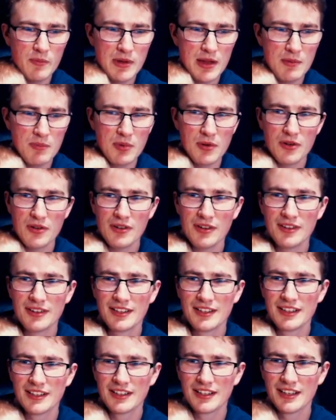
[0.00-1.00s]
people
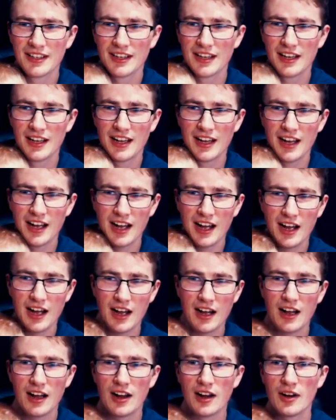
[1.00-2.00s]

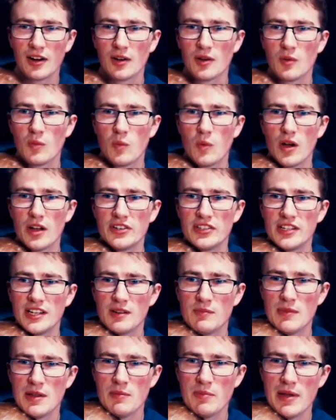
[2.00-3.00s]
are
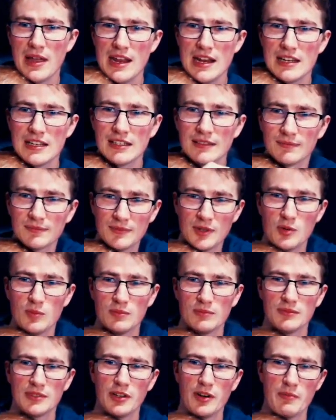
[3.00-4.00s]
watching me paint. Oh,
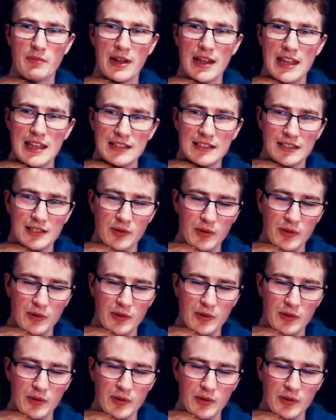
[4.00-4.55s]
sorry, my hand's in the